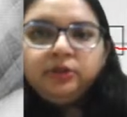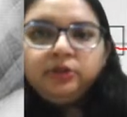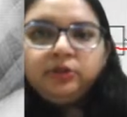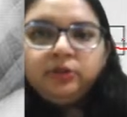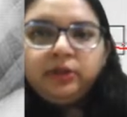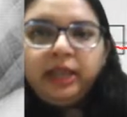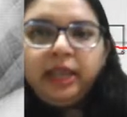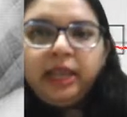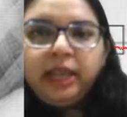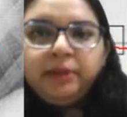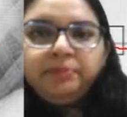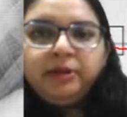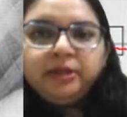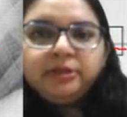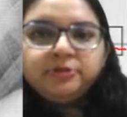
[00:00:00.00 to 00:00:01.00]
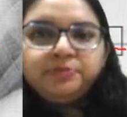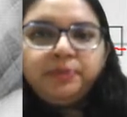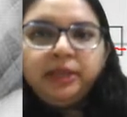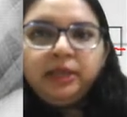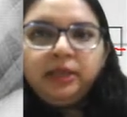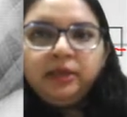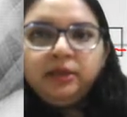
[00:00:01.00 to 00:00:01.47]
So A plus
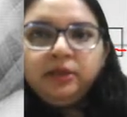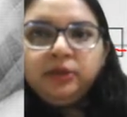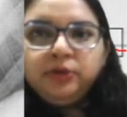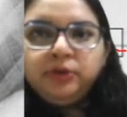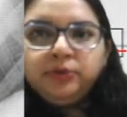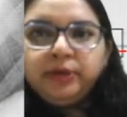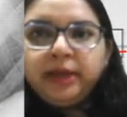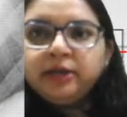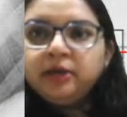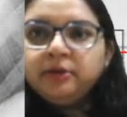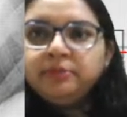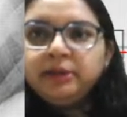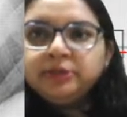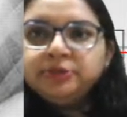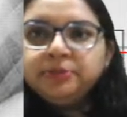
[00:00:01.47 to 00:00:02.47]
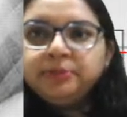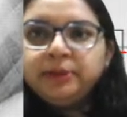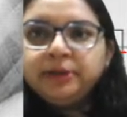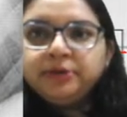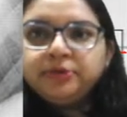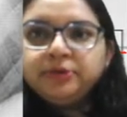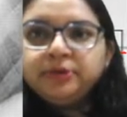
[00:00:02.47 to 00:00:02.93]
B, you get a
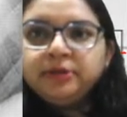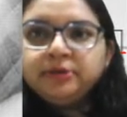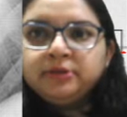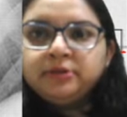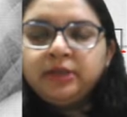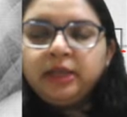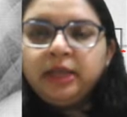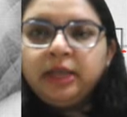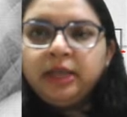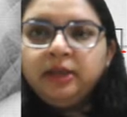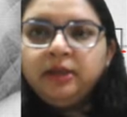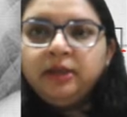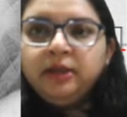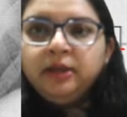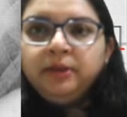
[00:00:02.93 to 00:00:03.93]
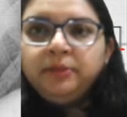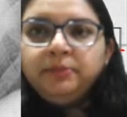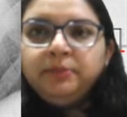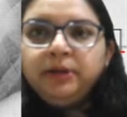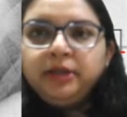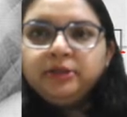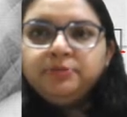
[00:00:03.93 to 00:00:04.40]
measurement. So this is A
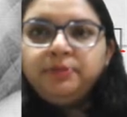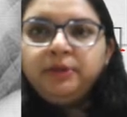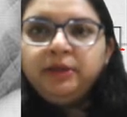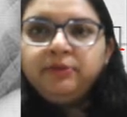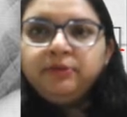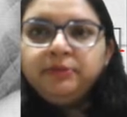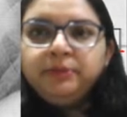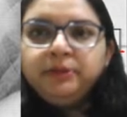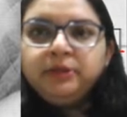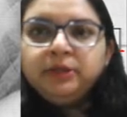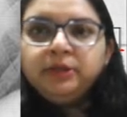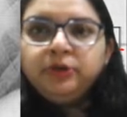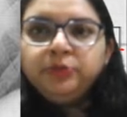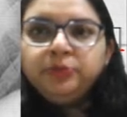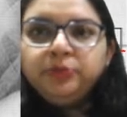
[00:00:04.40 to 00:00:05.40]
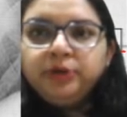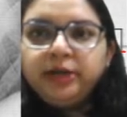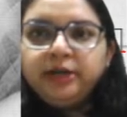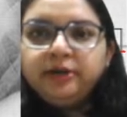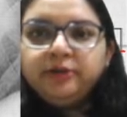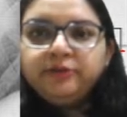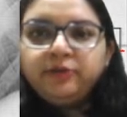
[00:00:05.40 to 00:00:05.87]
plus B will be the
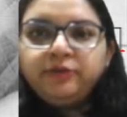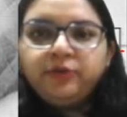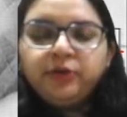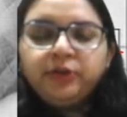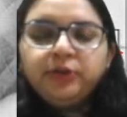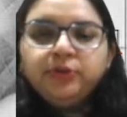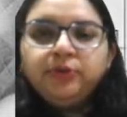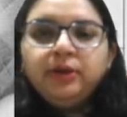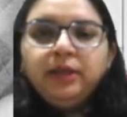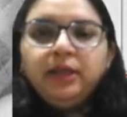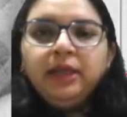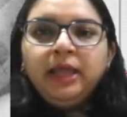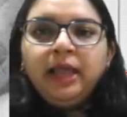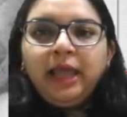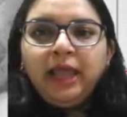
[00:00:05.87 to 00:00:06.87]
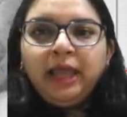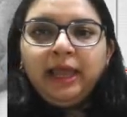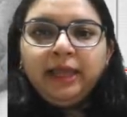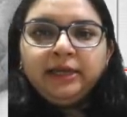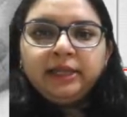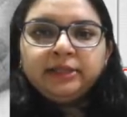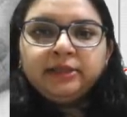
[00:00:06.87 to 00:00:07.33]
numerator for you,
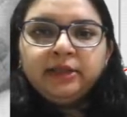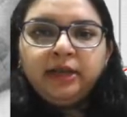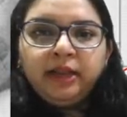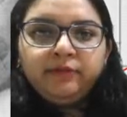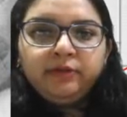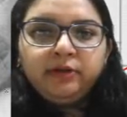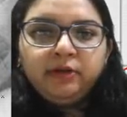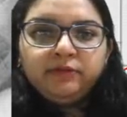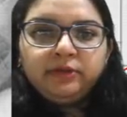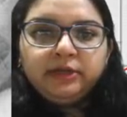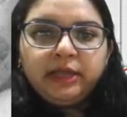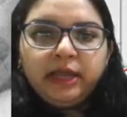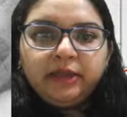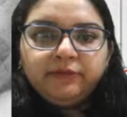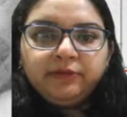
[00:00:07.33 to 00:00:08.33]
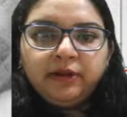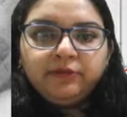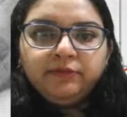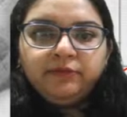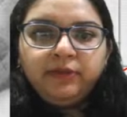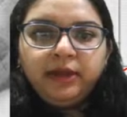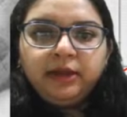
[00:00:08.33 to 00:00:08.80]
and at the level of the
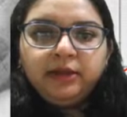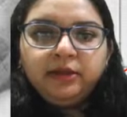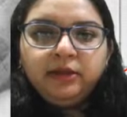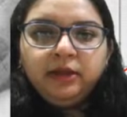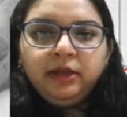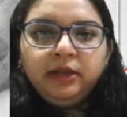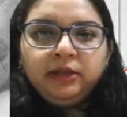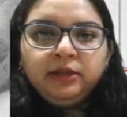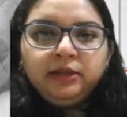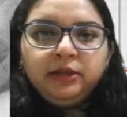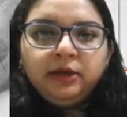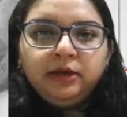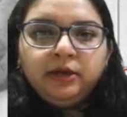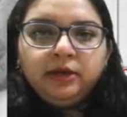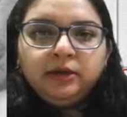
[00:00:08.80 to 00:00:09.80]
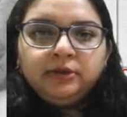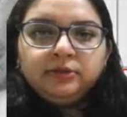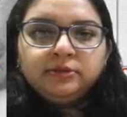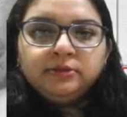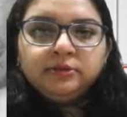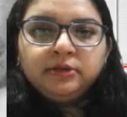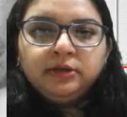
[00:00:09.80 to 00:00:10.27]
diaphragm where the
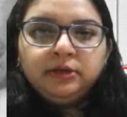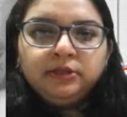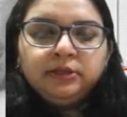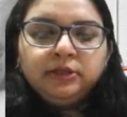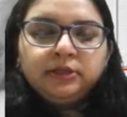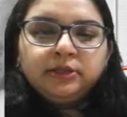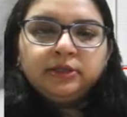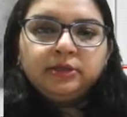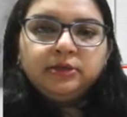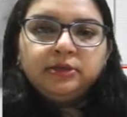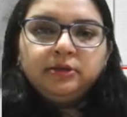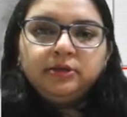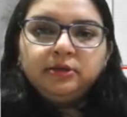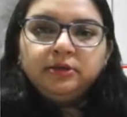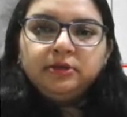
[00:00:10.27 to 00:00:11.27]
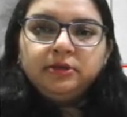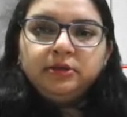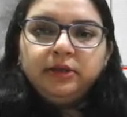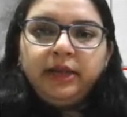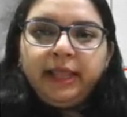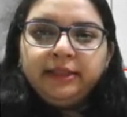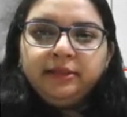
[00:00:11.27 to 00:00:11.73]
uh, the
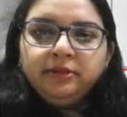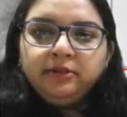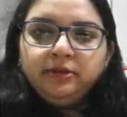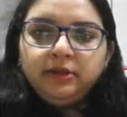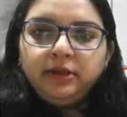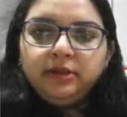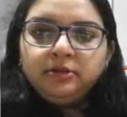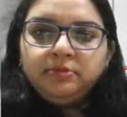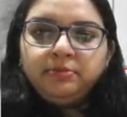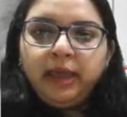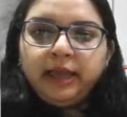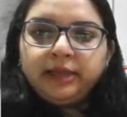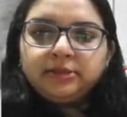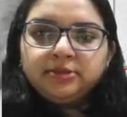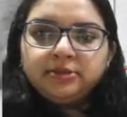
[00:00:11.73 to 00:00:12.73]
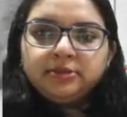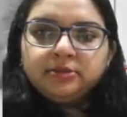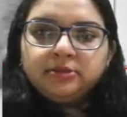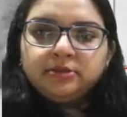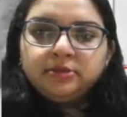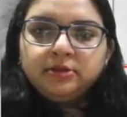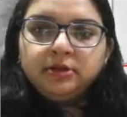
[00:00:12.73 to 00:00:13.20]
length is max,
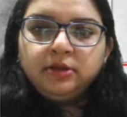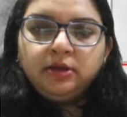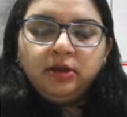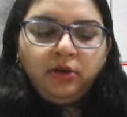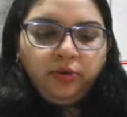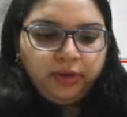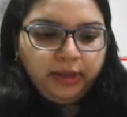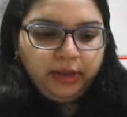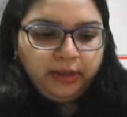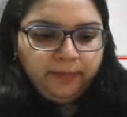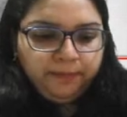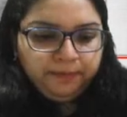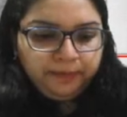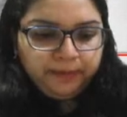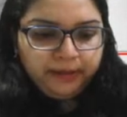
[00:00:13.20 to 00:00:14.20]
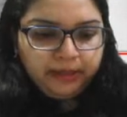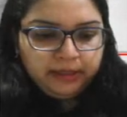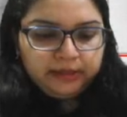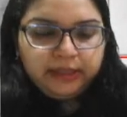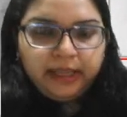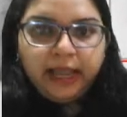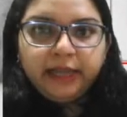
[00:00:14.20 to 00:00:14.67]
okay,
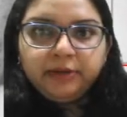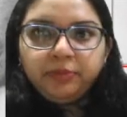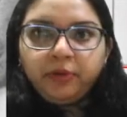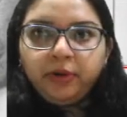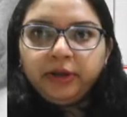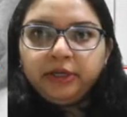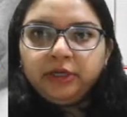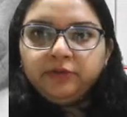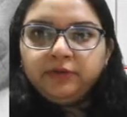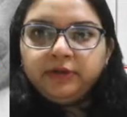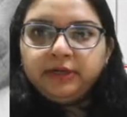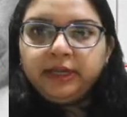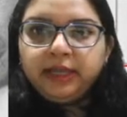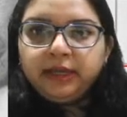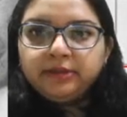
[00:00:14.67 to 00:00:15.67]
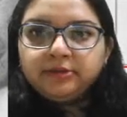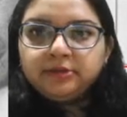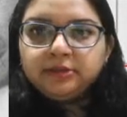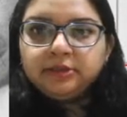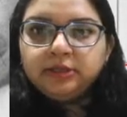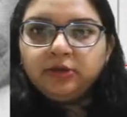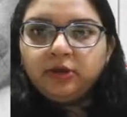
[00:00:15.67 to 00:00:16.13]
that point you will take as
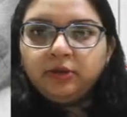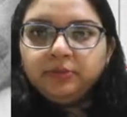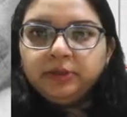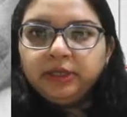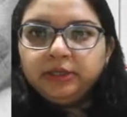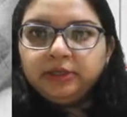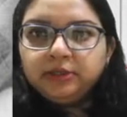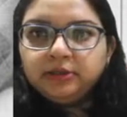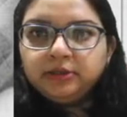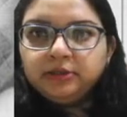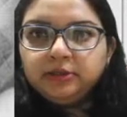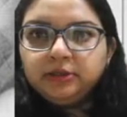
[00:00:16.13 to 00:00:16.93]
a denominator.